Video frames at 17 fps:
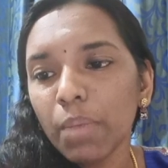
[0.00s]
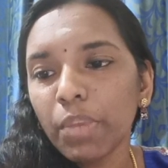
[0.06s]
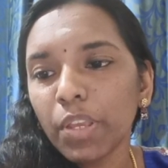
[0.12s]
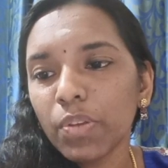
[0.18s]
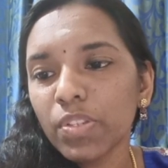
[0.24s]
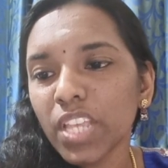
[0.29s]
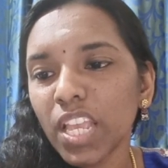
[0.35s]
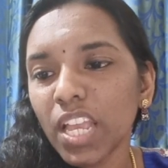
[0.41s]

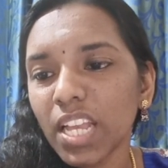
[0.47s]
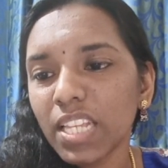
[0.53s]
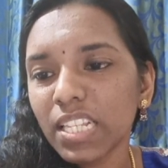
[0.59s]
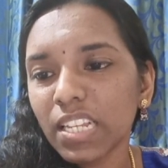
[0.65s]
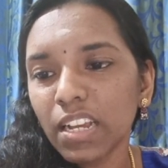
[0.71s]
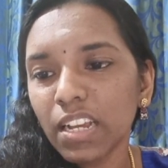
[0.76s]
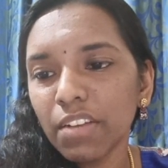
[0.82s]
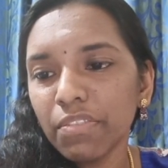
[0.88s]
because he
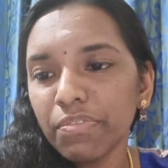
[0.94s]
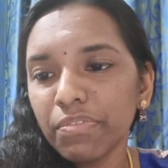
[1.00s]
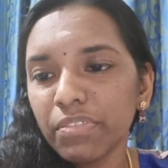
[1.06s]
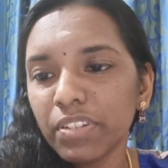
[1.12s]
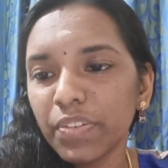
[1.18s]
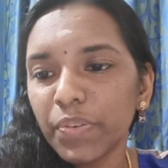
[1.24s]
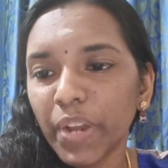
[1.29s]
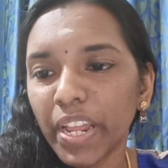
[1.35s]
has cough,
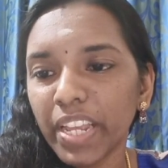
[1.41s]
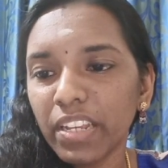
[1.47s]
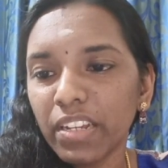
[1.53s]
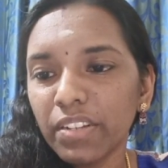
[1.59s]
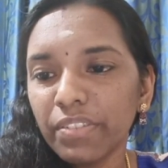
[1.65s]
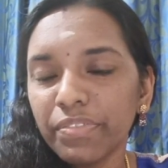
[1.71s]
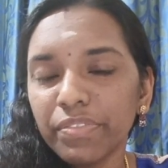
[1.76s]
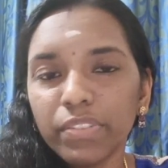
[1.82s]
dry
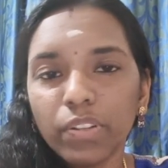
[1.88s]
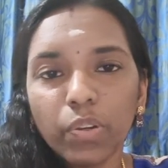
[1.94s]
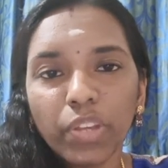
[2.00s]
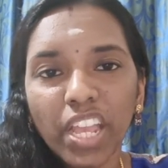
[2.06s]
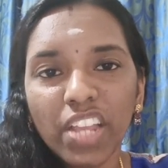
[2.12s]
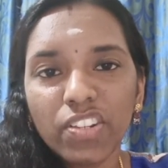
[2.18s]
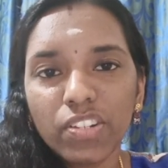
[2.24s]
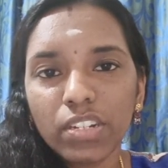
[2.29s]
cough,
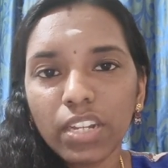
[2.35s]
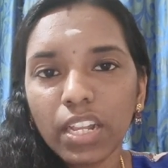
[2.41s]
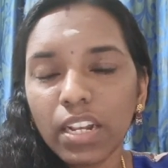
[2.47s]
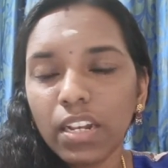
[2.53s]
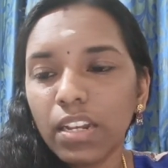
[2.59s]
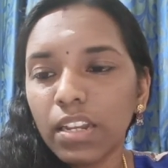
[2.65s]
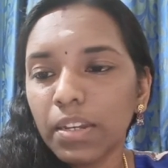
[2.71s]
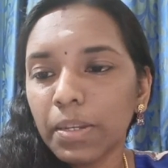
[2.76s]

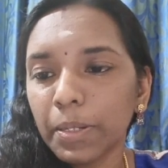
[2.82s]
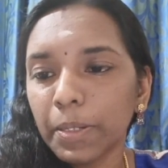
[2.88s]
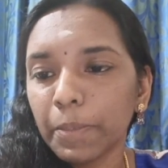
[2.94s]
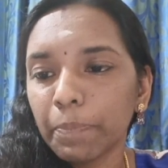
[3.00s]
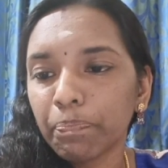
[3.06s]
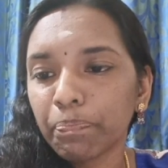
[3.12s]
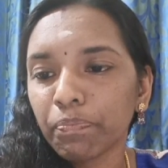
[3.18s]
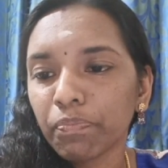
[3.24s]

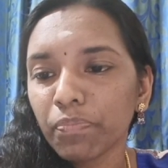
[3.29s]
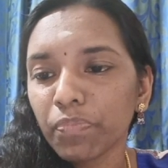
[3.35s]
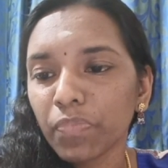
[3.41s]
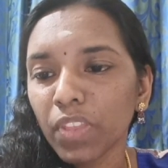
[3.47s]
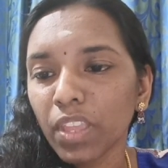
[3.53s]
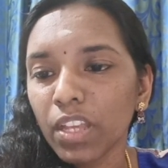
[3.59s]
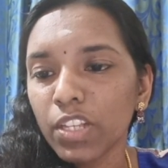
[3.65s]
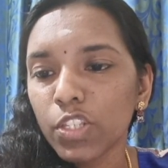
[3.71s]
occasional
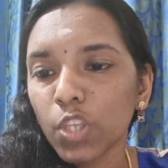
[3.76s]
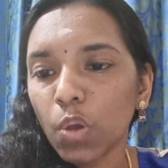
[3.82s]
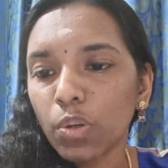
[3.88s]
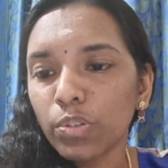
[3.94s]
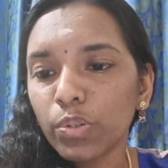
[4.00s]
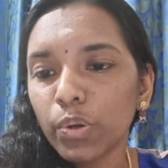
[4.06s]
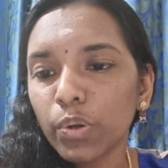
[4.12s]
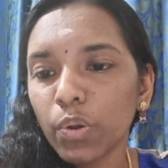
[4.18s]

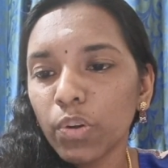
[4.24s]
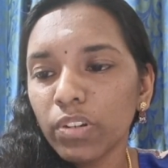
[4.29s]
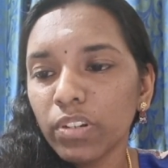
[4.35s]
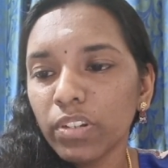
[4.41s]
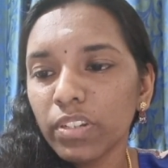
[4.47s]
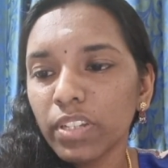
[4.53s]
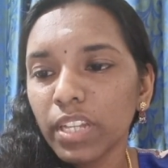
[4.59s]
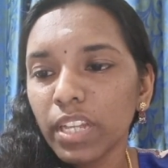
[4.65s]
sore throat.
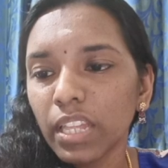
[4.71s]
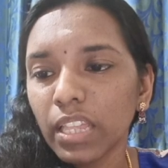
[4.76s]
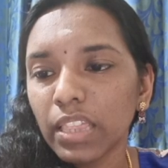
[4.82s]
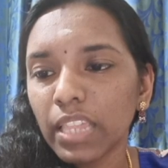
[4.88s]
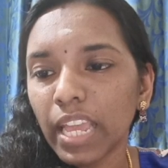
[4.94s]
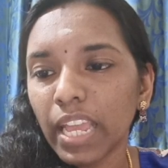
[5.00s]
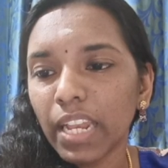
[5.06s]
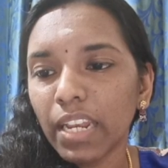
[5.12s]

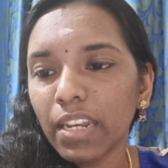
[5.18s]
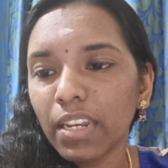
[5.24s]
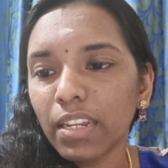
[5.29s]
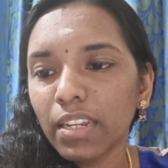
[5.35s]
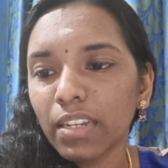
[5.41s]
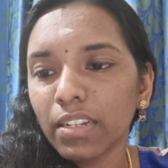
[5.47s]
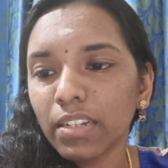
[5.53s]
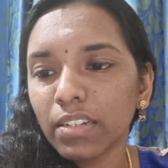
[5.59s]

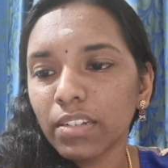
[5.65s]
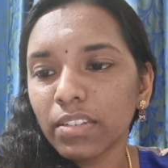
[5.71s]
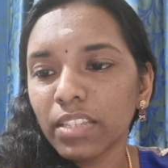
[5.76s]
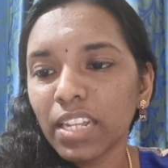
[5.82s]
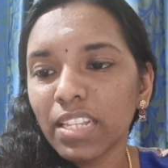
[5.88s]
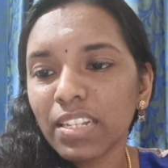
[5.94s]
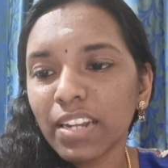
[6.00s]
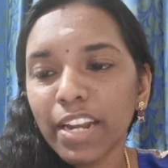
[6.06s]
Then
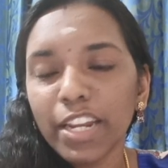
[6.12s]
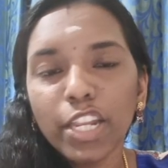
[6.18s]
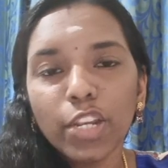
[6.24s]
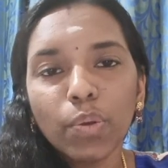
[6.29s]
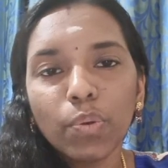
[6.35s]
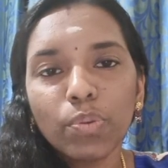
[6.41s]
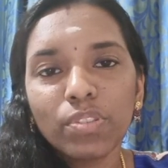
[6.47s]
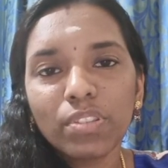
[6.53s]
there is
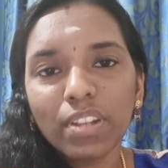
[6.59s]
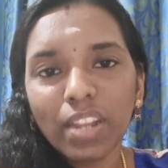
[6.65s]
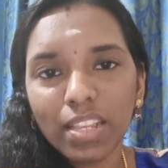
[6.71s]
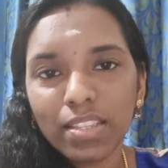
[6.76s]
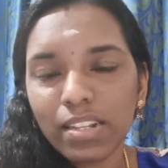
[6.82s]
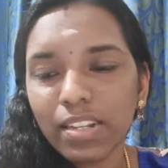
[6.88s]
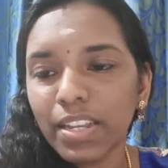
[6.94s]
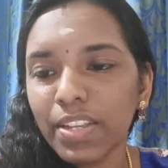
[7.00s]
runny nose,
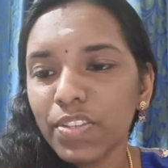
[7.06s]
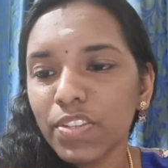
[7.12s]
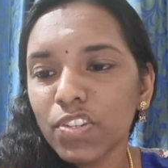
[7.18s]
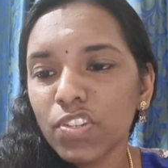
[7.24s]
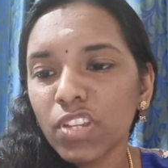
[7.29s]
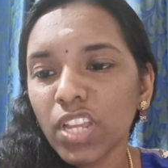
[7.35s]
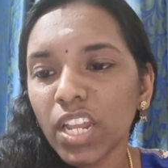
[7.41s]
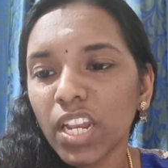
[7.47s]
nasal
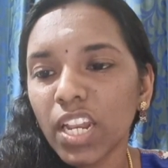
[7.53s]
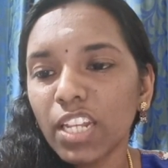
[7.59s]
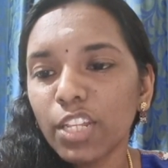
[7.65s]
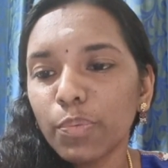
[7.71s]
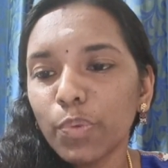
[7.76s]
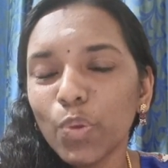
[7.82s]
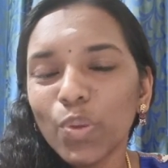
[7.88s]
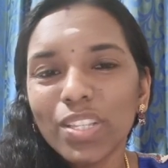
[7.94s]
congestion,
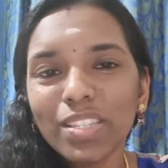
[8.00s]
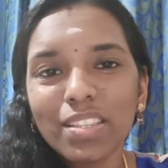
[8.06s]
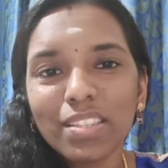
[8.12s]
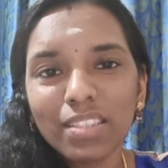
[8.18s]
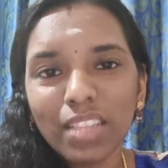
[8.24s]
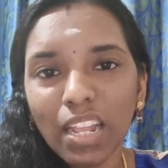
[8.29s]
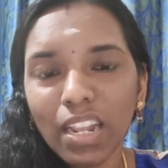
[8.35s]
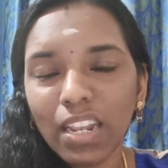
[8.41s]
and the mucus
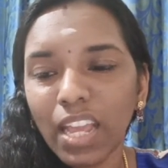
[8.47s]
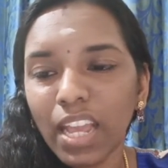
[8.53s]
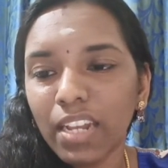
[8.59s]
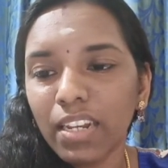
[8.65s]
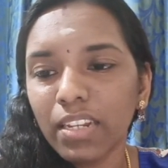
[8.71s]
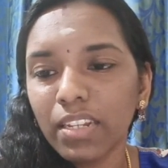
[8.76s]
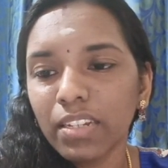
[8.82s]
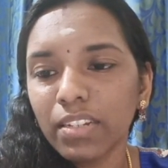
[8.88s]
is thin
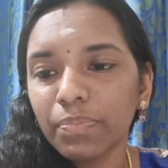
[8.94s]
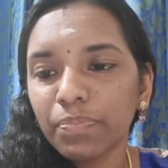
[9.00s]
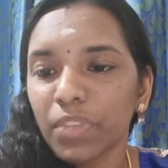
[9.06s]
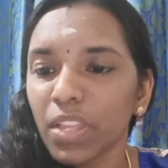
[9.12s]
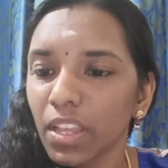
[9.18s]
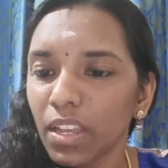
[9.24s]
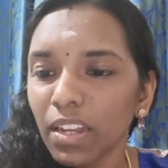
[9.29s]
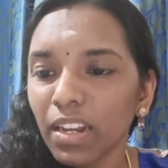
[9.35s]
and
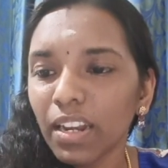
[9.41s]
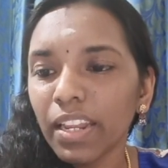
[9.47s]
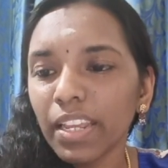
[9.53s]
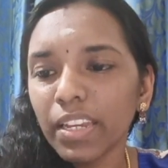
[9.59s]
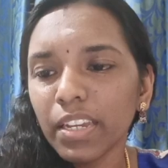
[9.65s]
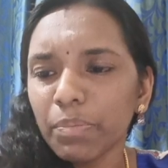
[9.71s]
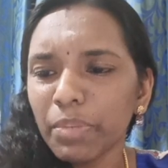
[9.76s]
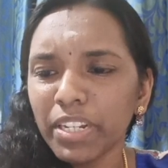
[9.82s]

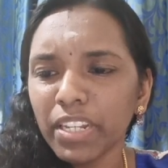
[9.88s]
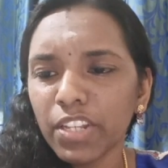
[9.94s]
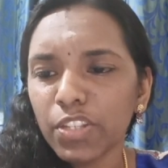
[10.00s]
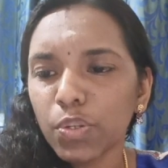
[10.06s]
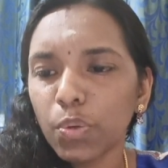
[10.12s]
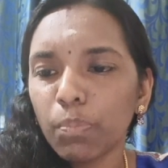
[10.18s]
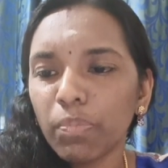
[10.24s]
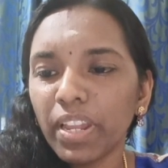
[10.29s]
clear.
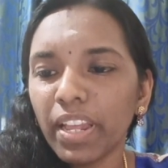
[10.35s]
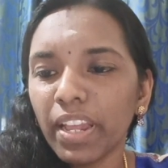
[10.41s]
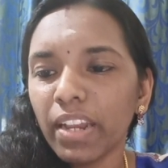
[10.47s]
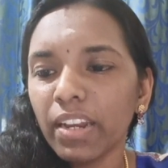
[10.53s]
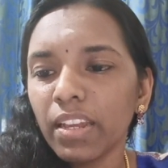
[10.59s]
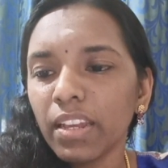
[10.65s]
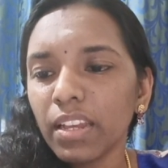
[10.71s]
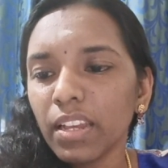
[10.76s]
There is no
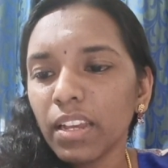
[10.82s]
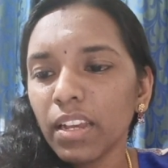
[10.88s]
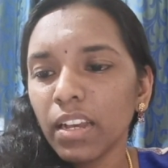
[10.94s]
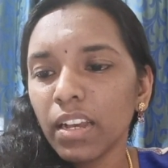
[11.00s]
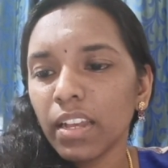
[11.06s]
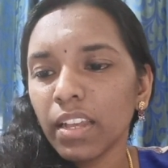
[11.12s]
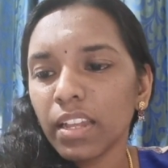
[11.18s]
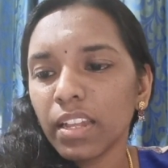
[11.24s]
blood,
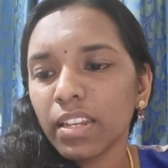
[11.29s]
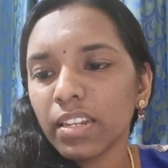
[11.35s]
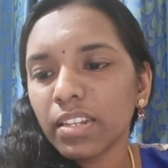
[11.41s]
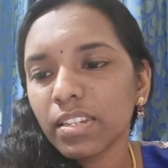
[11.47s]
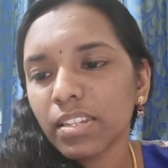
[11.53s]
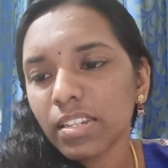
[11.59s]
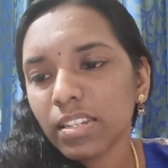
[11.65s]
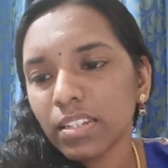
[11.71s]

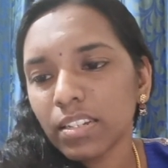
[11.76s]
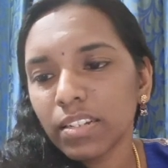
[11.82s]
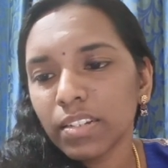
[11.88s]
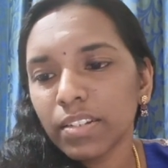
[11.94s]
and